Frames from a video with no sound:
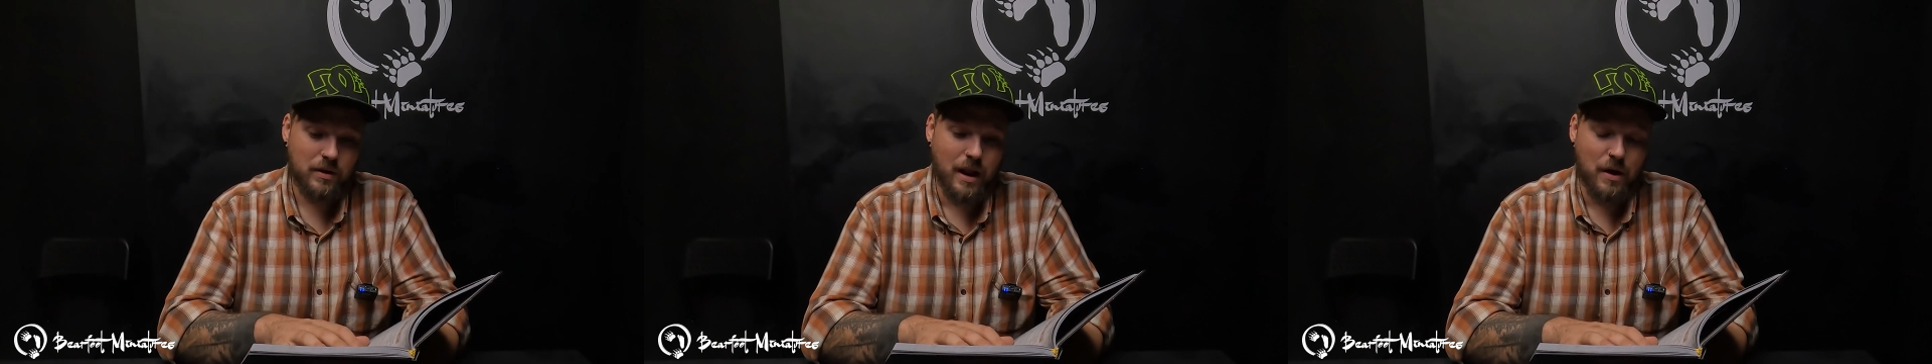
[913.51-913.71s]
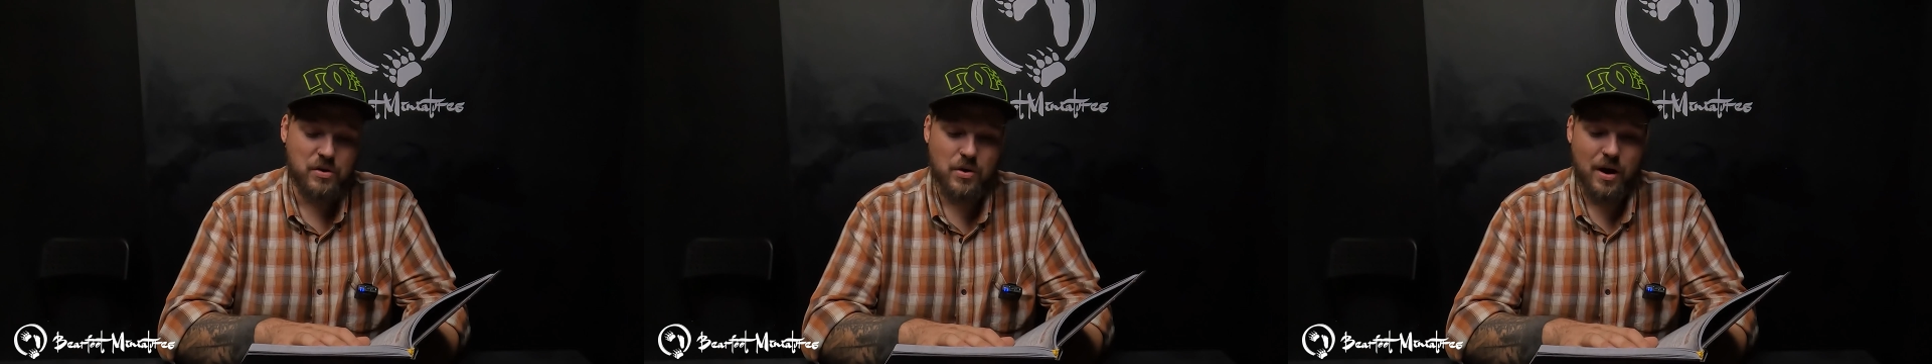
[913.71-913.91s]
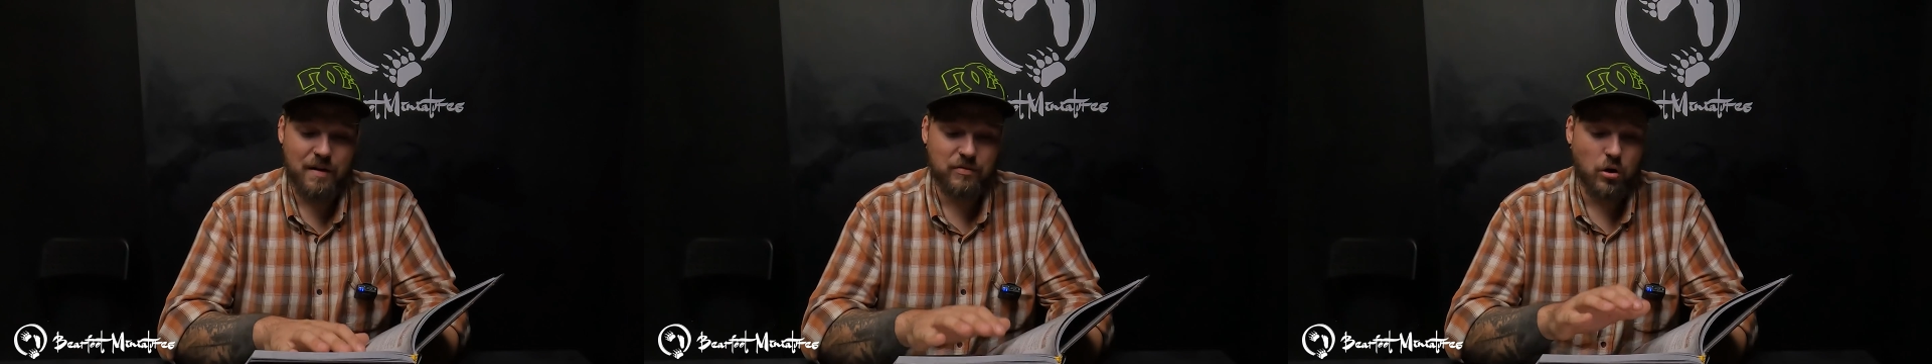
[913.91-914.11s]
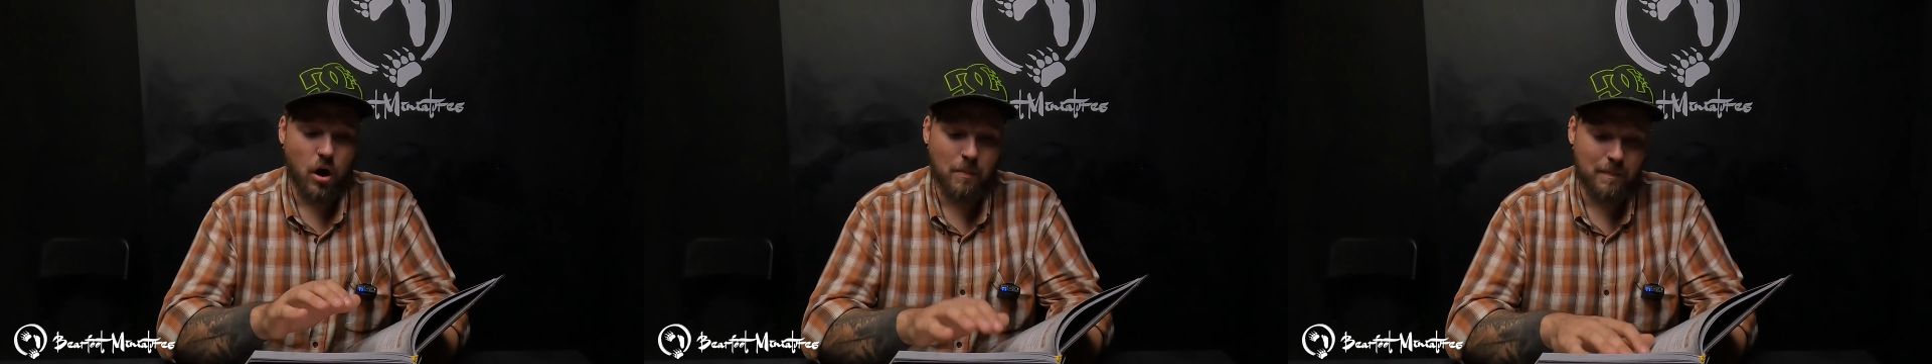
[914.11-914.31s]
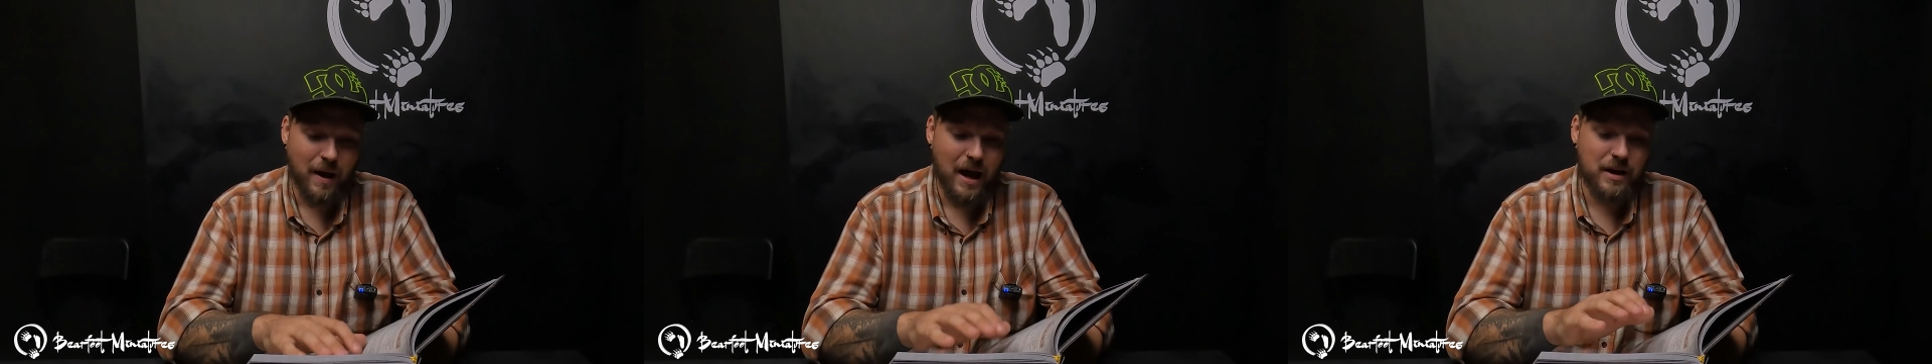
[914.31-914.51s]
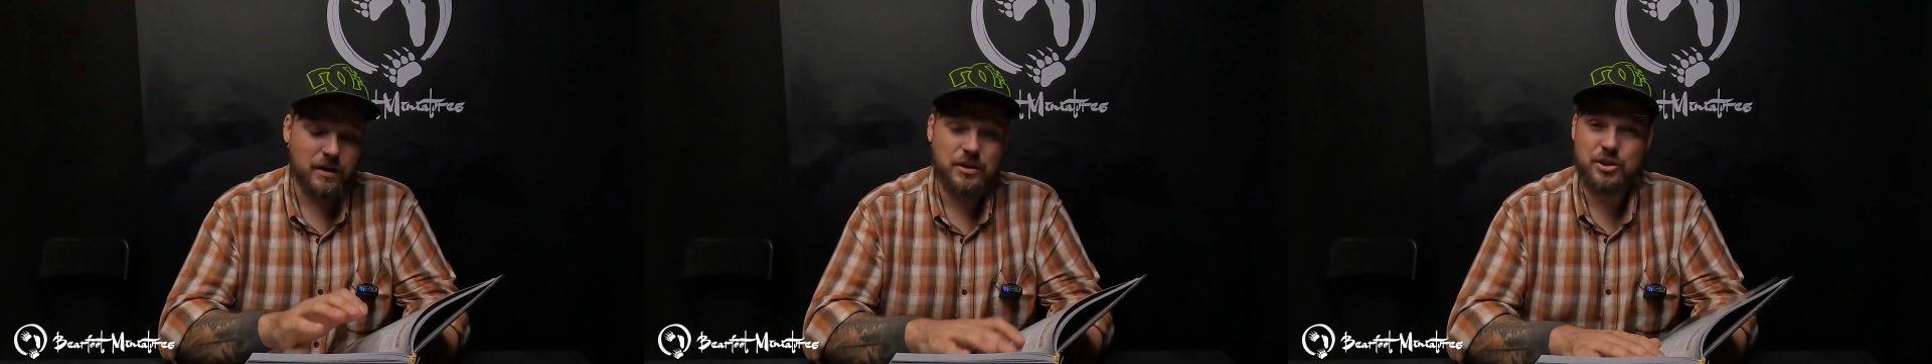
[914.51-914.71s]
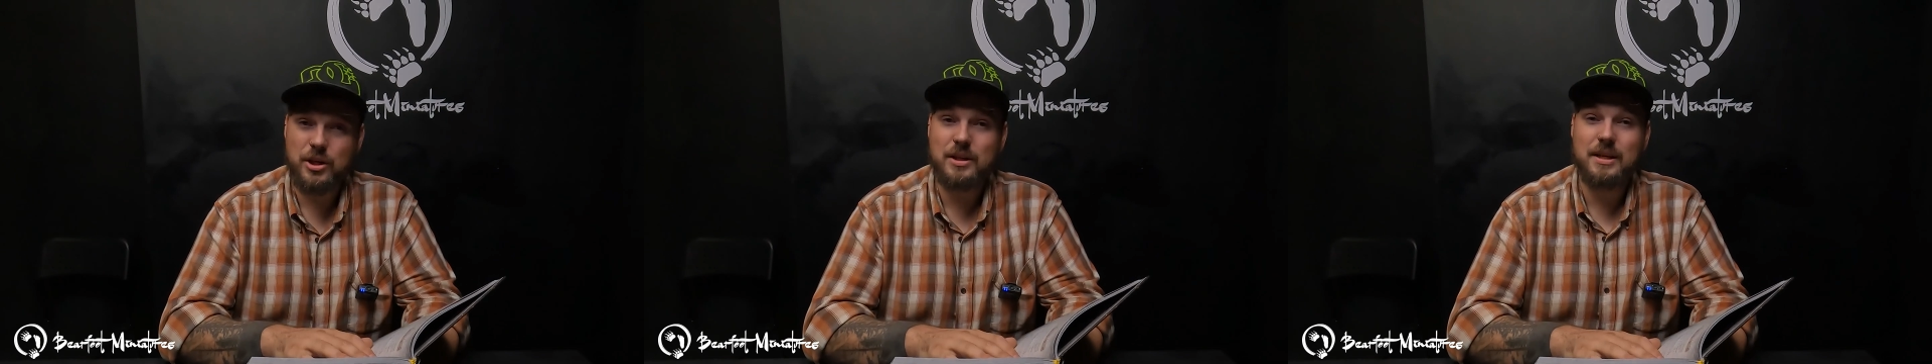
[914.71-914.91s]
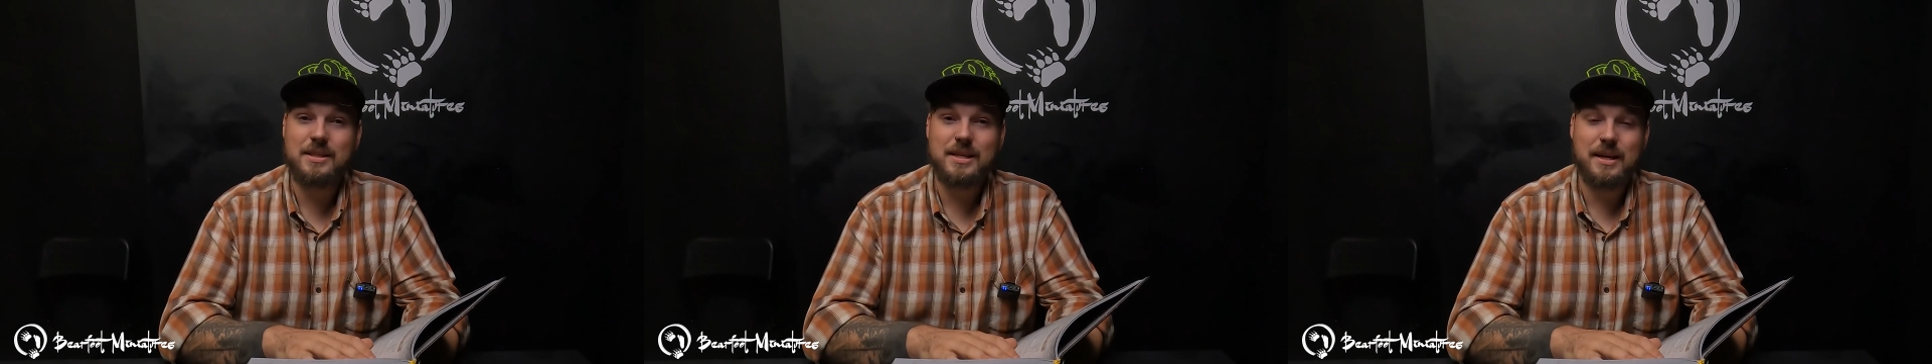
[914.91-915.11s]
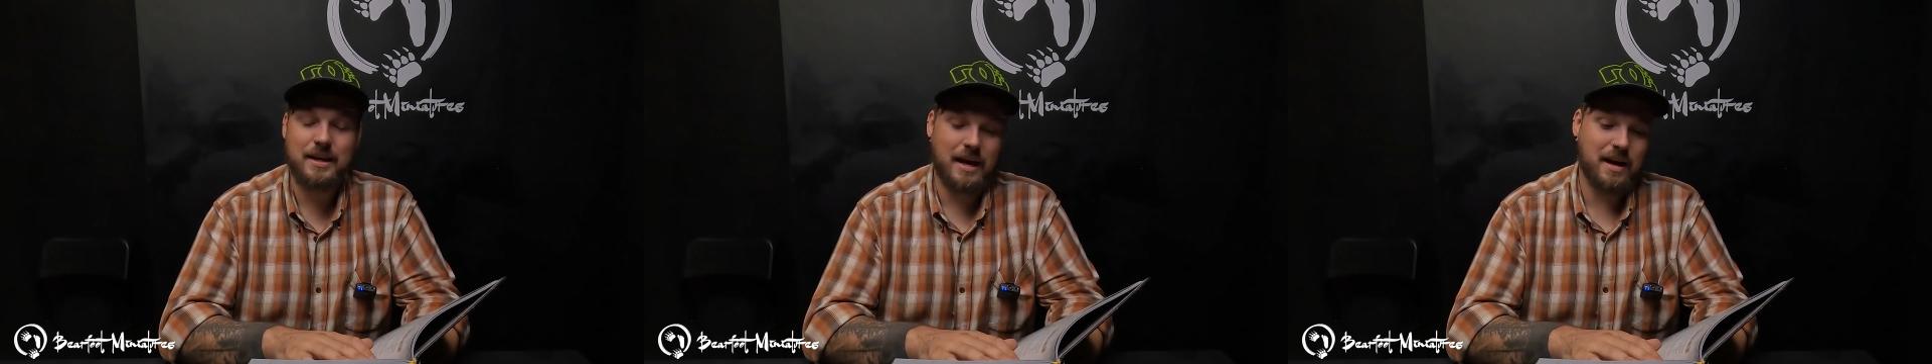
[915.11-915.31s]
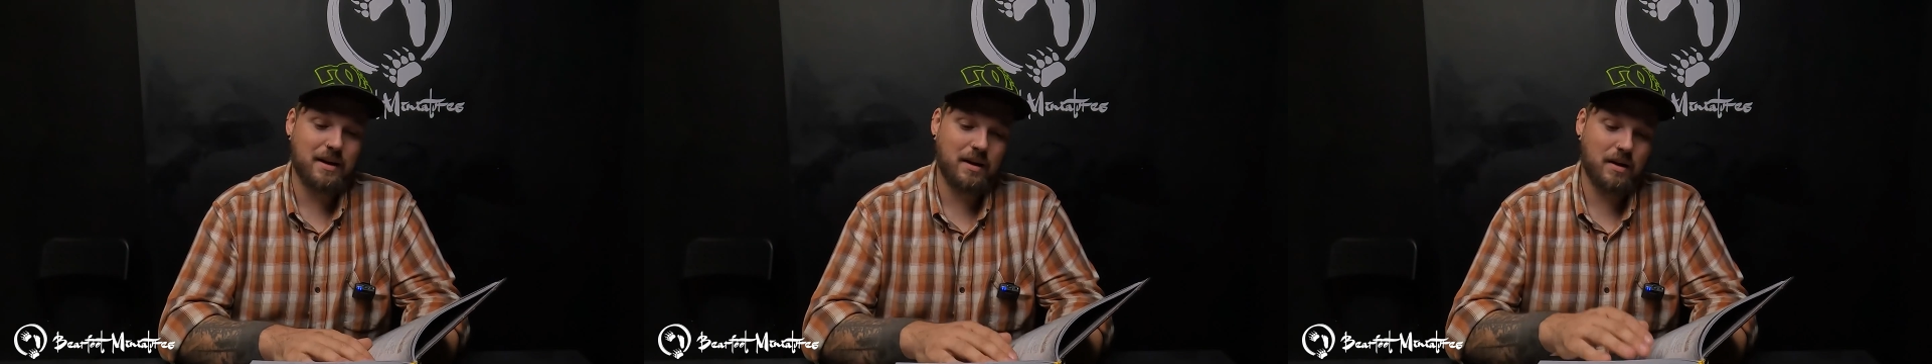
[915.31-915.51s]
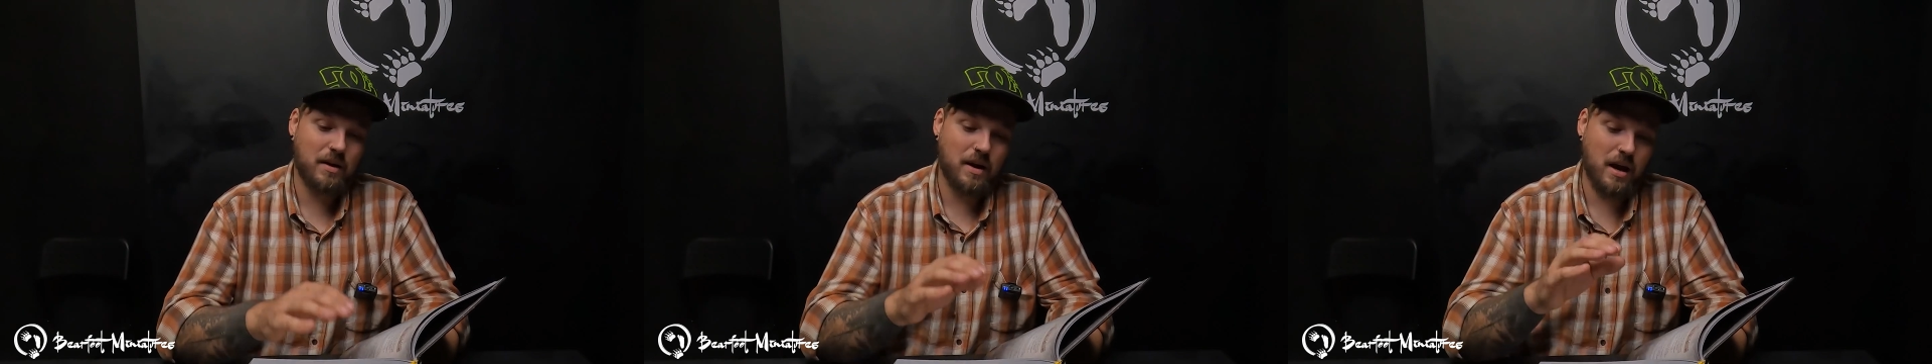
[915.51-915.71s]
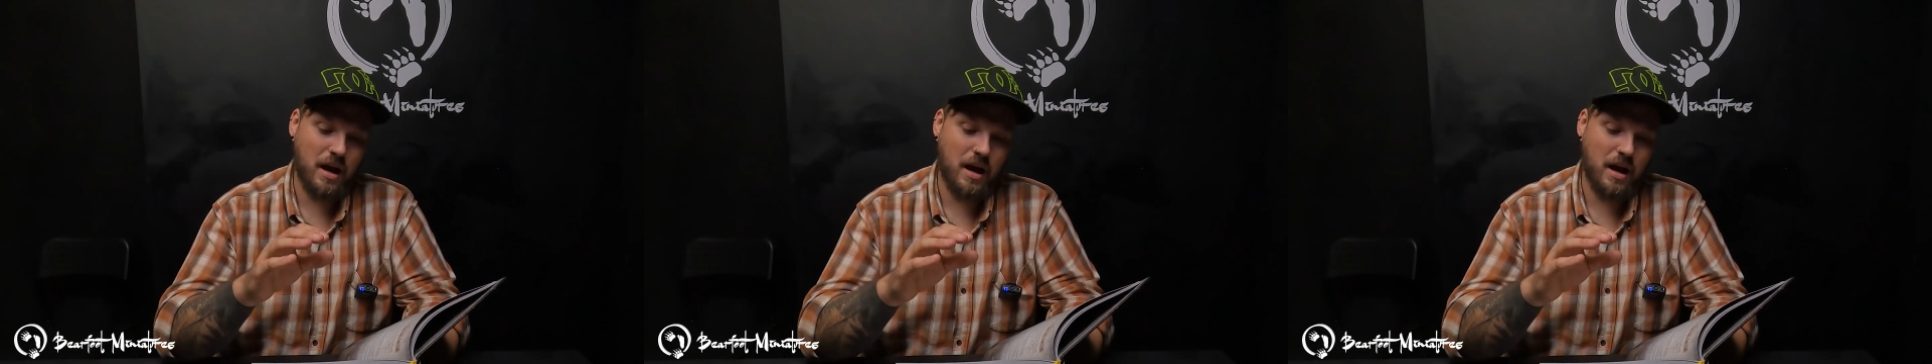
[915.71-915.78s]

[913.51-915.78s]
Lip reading: Now you have combat and agility again.